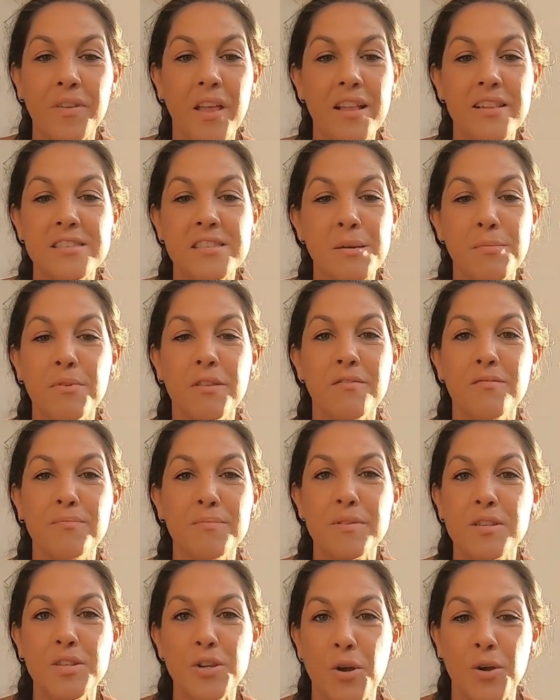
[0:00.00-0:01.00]
and some of
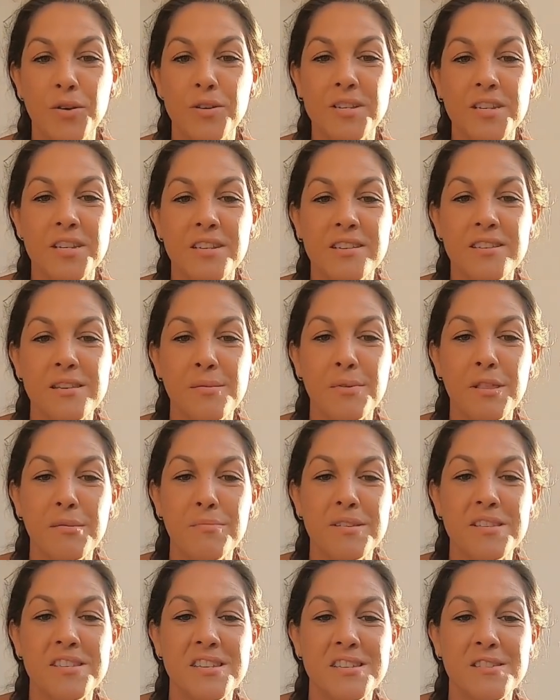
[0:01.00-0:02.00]
them don't. Some of them
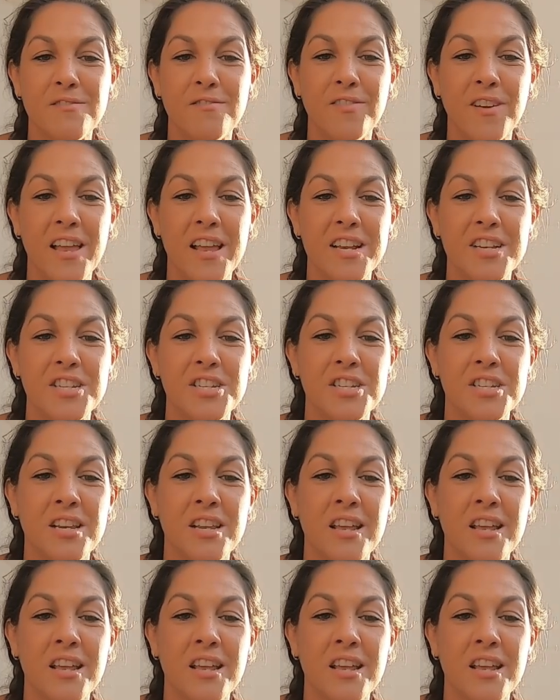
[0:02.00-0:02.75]
is just flesh.